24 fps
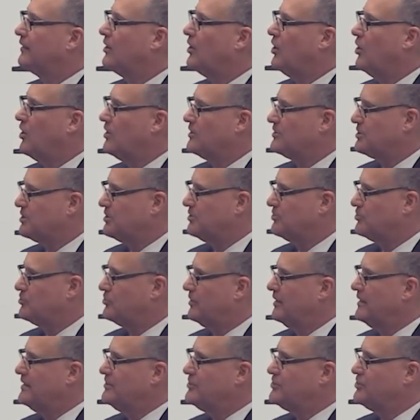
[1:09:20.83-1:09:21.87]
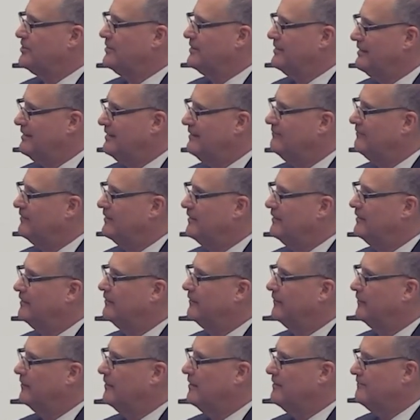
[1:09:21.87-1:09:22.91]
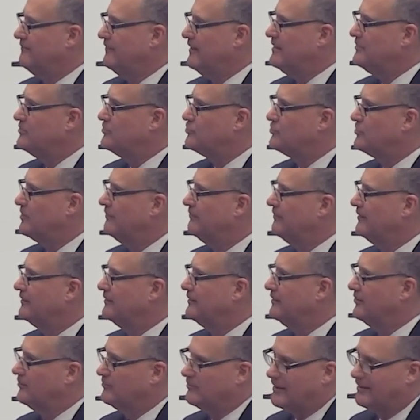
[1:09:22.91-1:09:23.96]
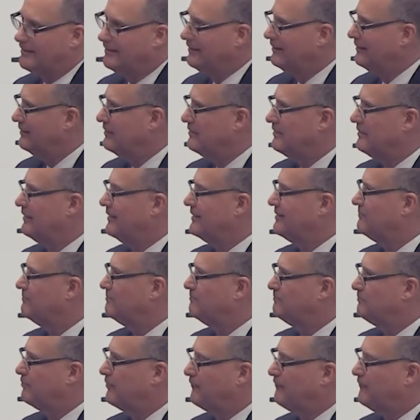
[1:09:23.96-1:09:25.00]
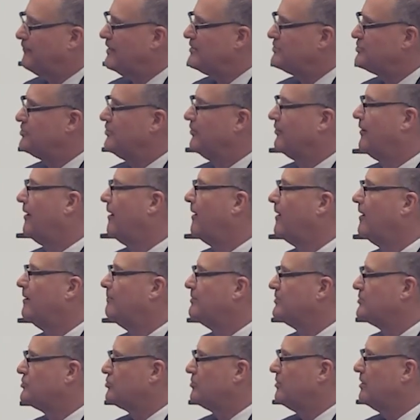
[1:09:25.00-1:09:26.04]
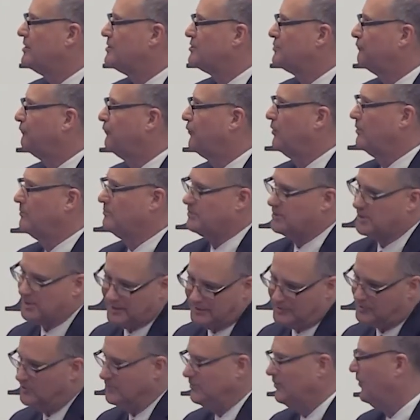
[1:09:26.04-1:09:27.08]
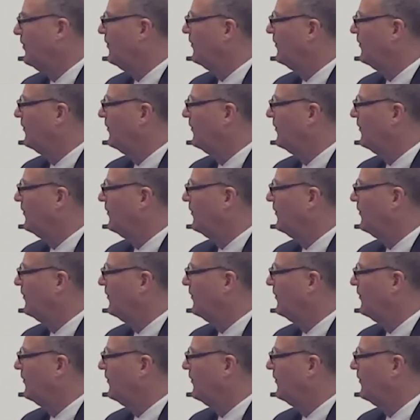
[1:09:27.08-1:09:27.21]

concentration even in our event-driven, you know, uh, like professional arbitrage firms that do